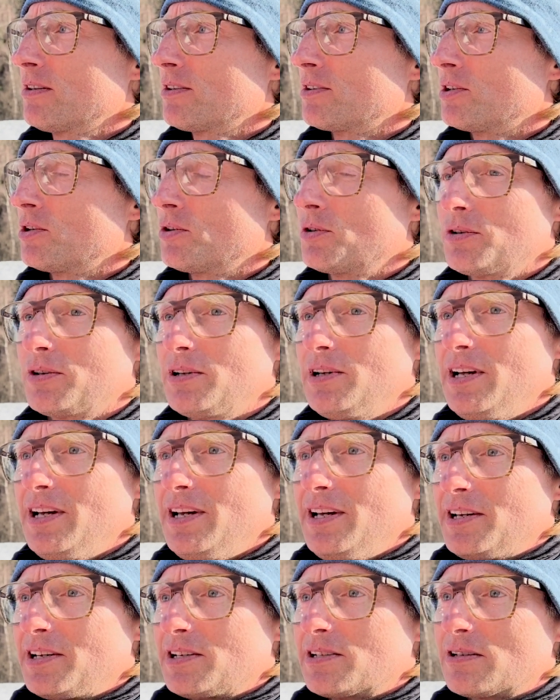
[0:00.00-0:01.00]
You know,
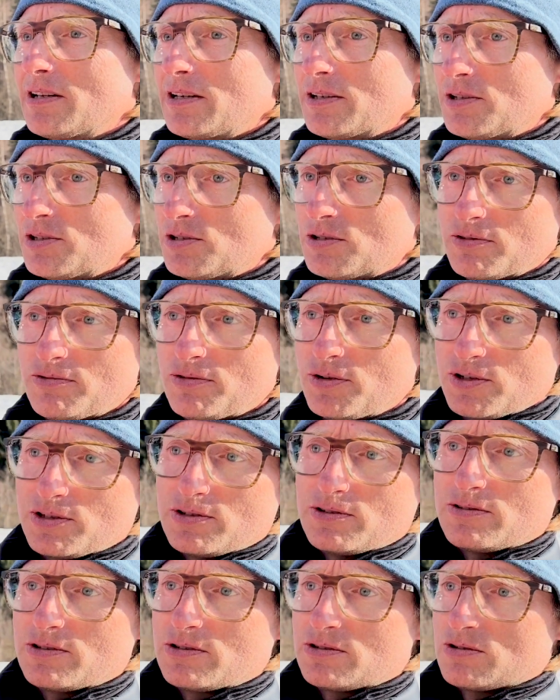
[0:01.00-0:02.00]
it's like it's the
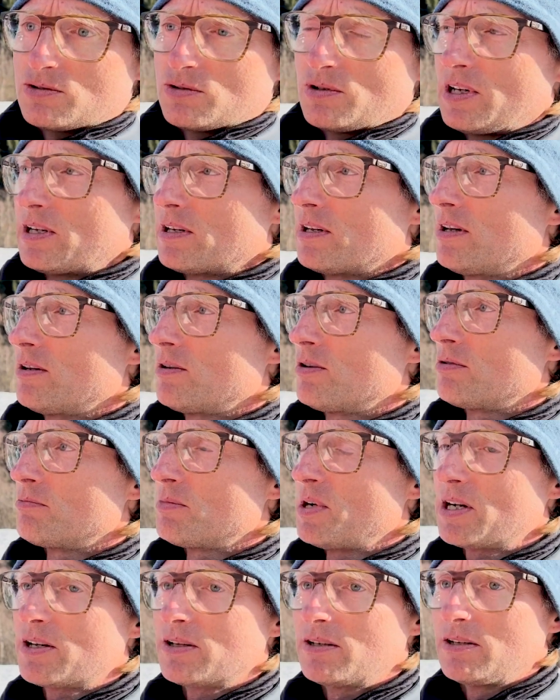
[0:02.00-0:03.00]
first two-line glider on the
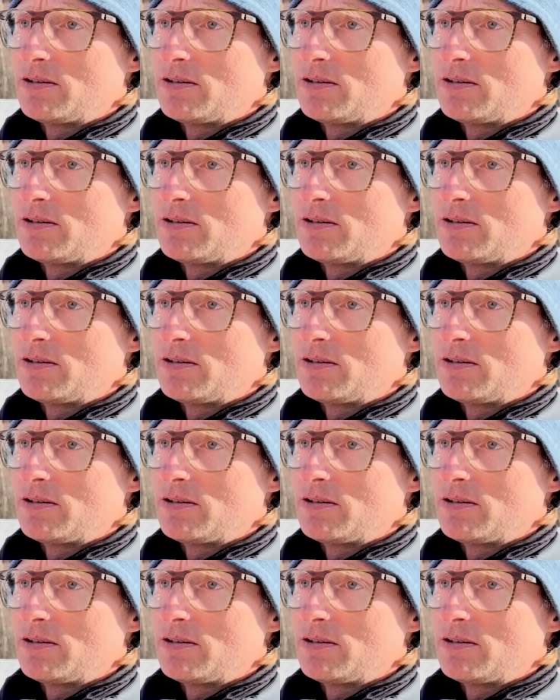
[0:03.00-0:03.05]
market,